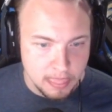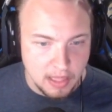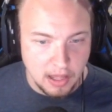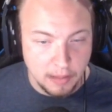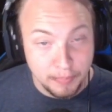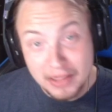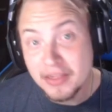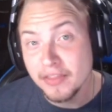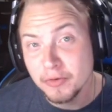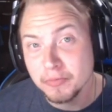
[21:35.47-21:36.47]
But he's
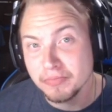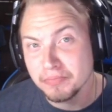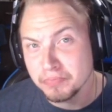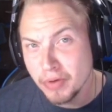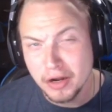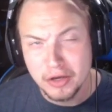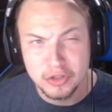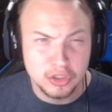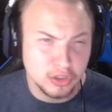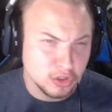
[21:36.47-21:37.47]
on the
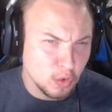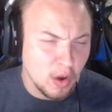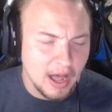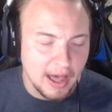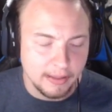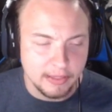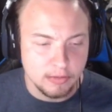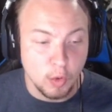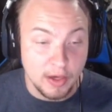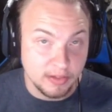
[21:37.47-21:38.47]
Broncos squad. I guess,
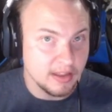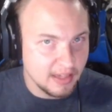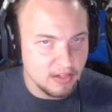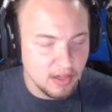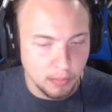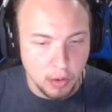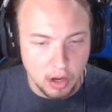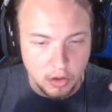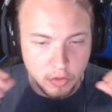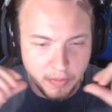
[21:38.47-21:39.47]
I was going to say he's on the
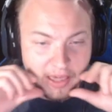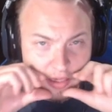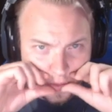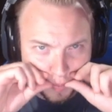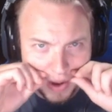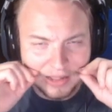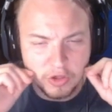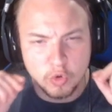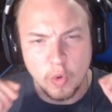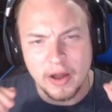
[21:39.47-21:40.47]
Broncos, but he's on the
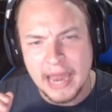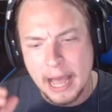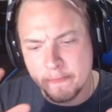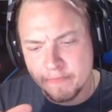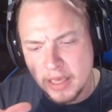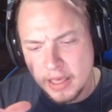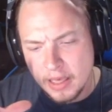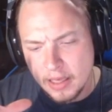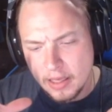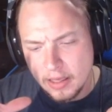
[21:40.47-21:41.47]
practice squad now.
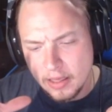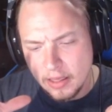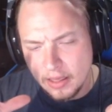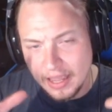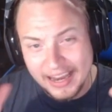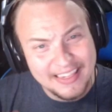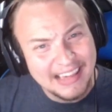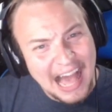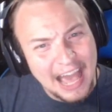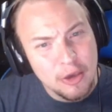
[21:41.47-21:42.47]
And he's a
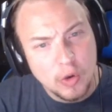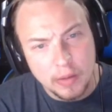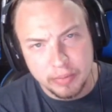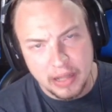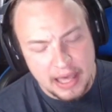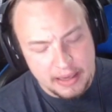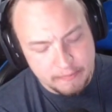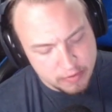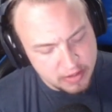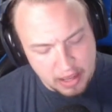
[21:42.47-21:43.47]
guy who can play
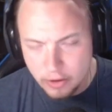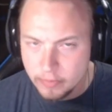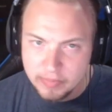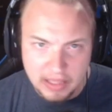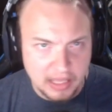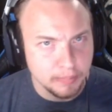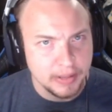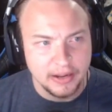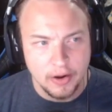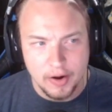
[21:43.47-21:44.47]
center. He can
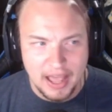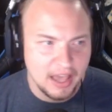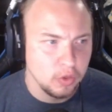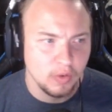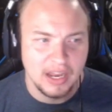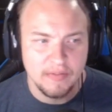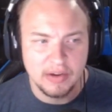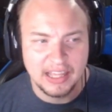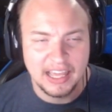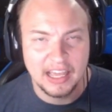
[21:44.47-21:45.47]
play guard. Heck, you could
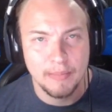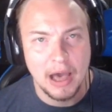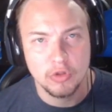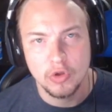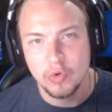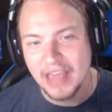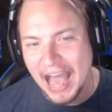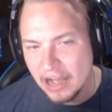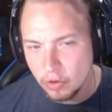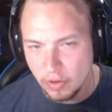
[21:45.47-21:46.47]
even kick him out to
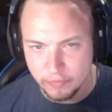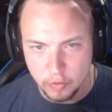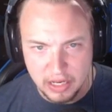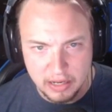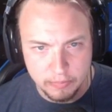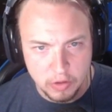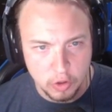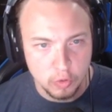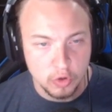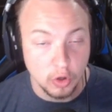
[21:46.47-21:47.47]
tackle if you need him
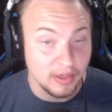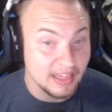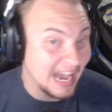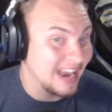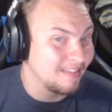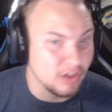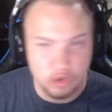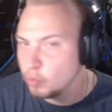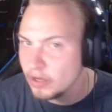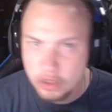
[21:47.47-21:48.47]
to. So he's kind of the
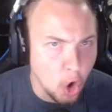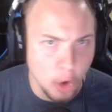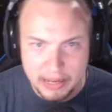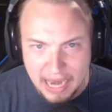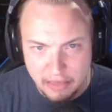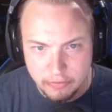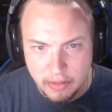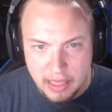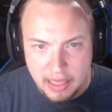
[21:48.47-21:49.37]
Swiss Army knife